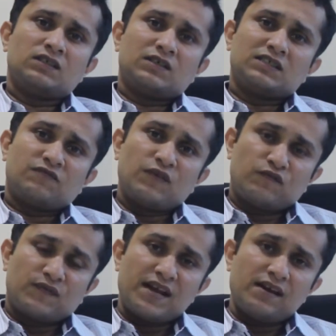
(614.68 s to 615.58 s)

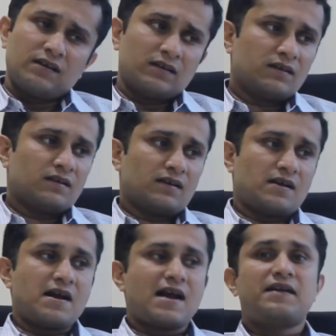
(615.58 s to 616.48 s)
15
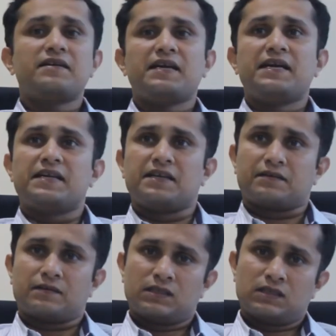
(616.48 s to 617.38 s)
and 18.